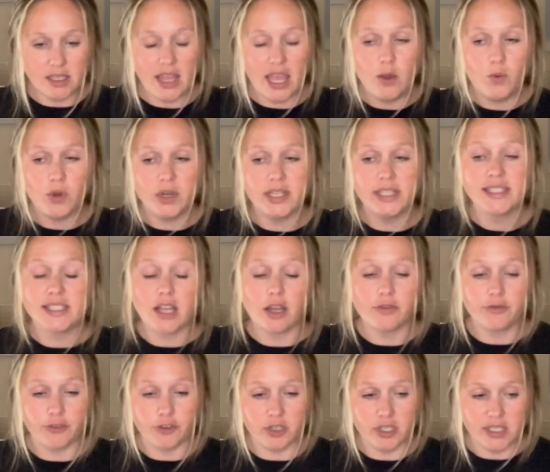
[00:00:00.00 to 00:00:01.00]
They want to
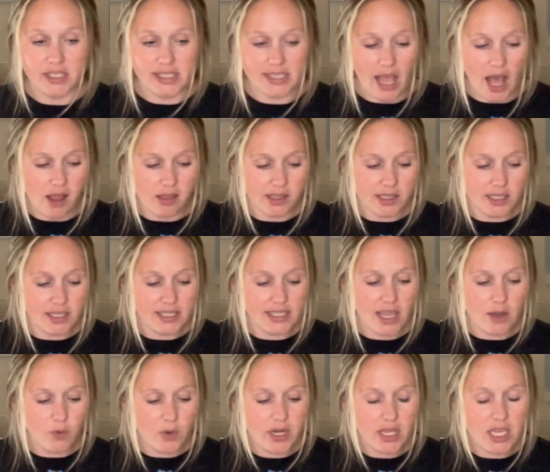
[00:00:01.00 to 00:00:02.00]
suffer in silence.
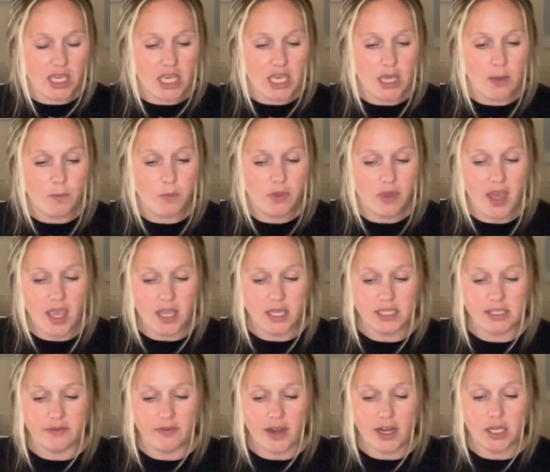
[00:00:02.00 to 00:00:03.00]
They want to keep
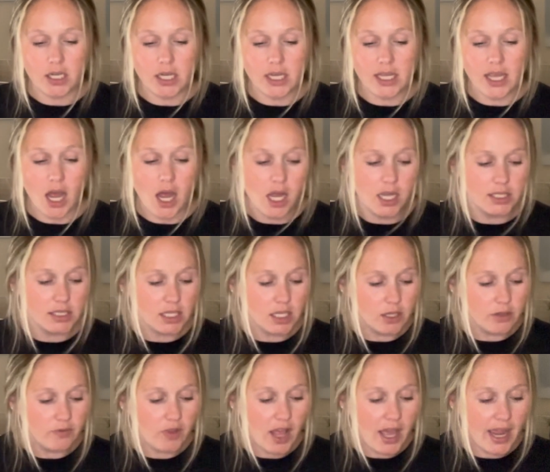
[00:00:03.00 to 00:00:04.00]
things very kind
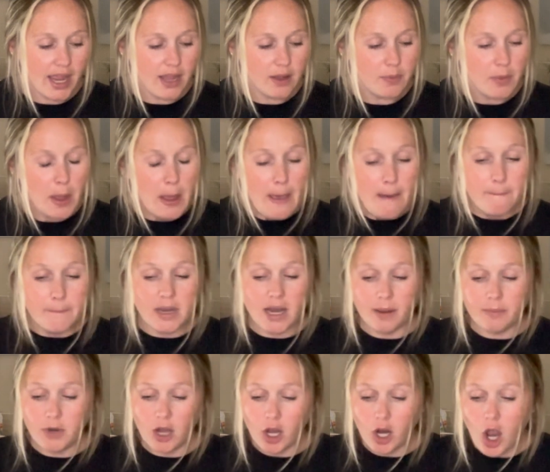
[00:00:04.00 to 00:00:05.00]
of like, but
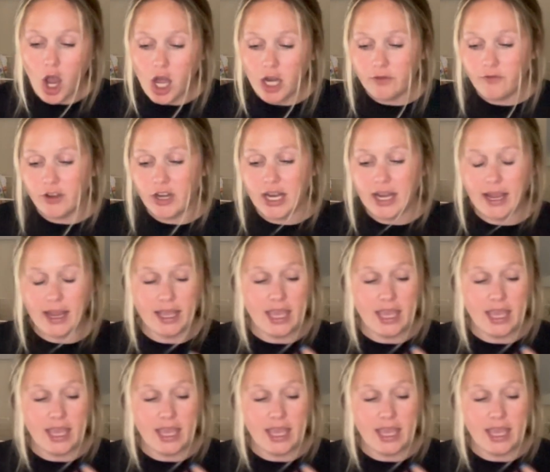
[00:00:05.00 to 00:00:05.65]
I'm not confident.